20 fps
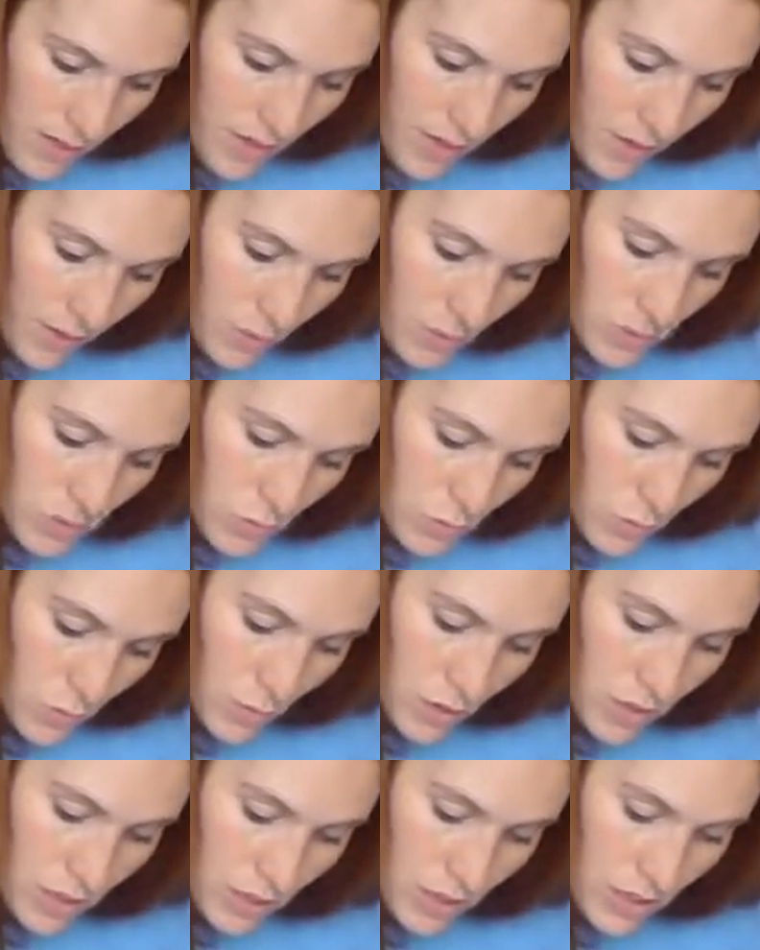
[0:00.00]
If I was
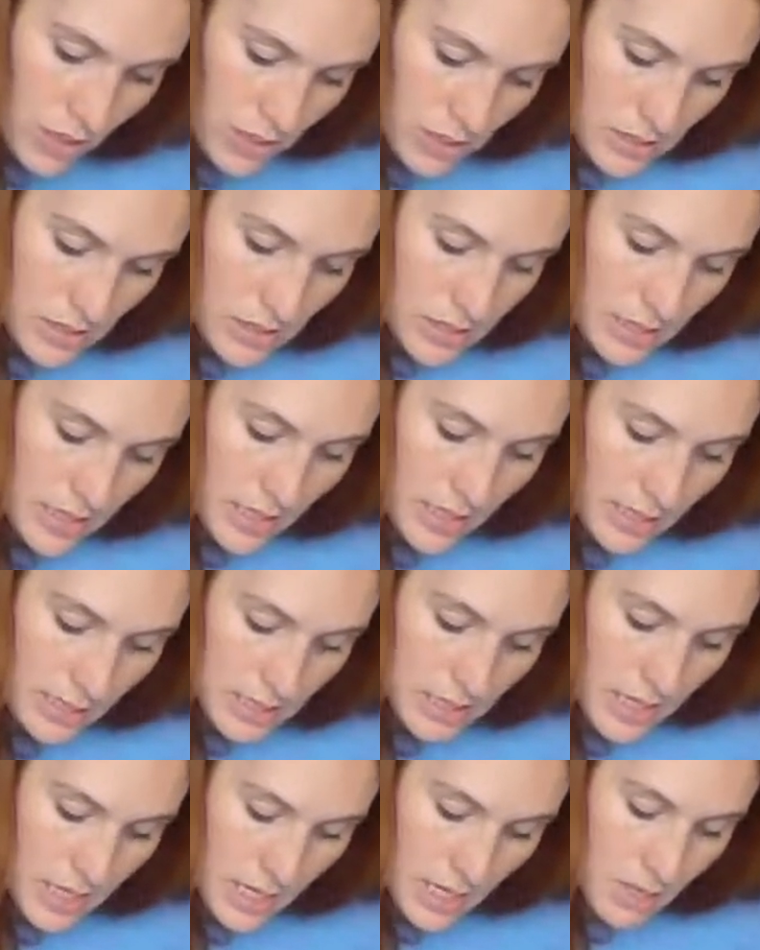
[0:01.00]
really gonna take
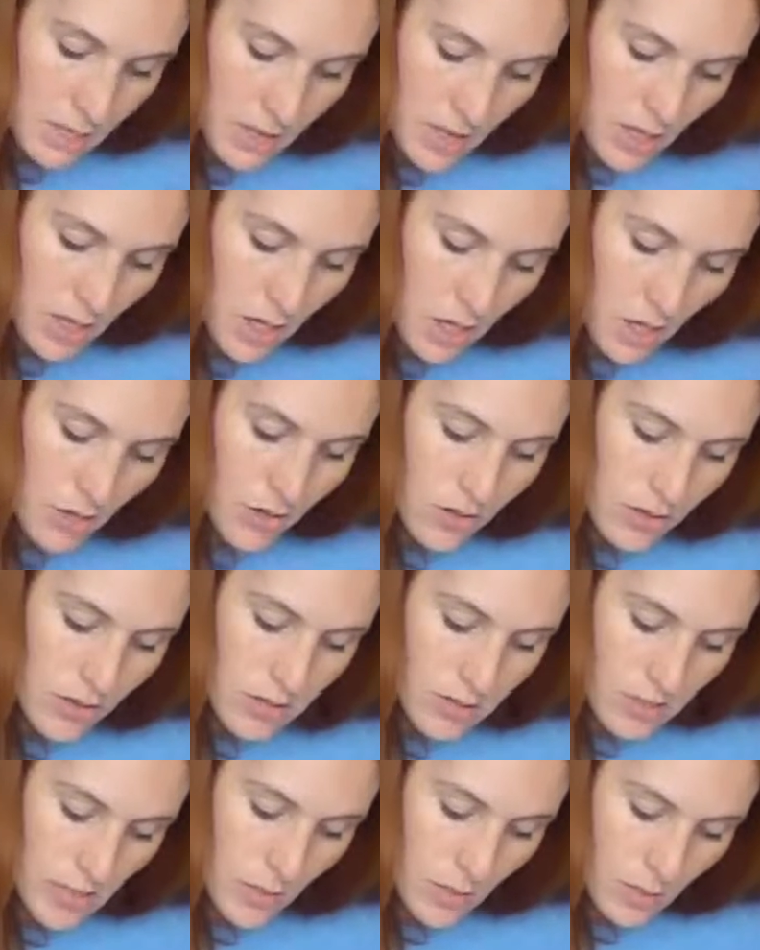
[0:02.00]
the time and color
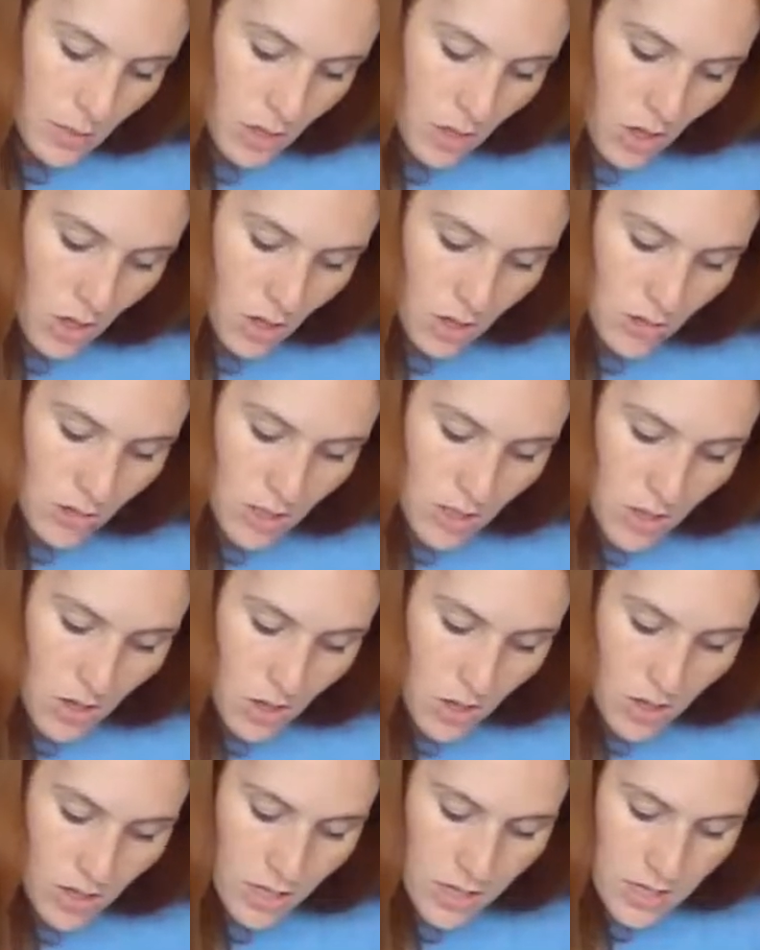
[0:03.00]
this, I would color it
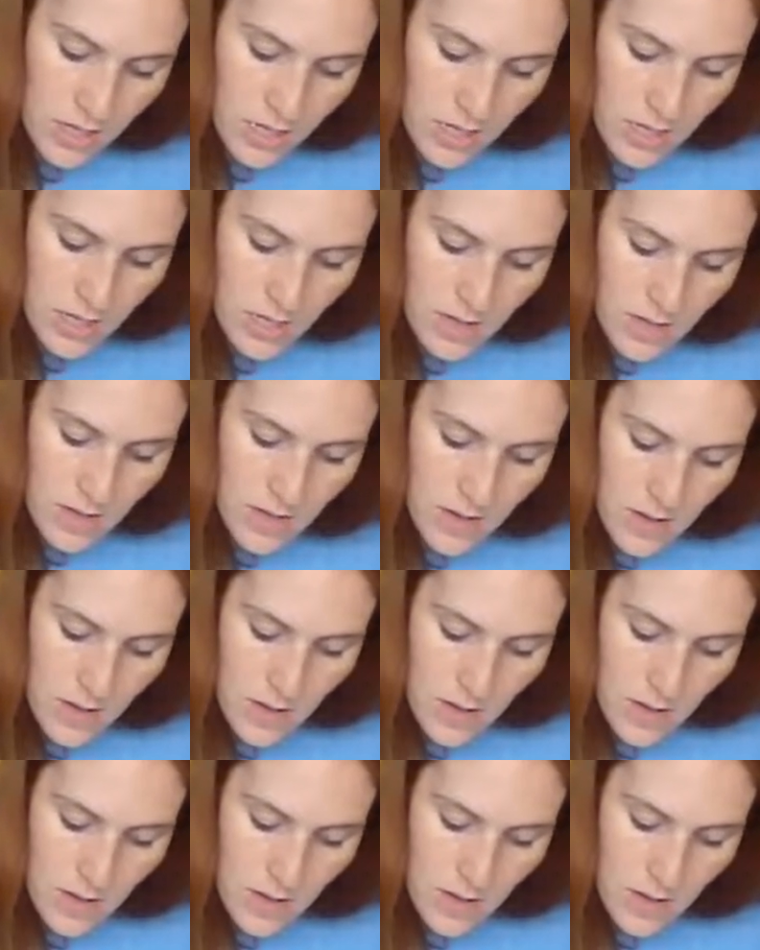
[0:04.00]
all in,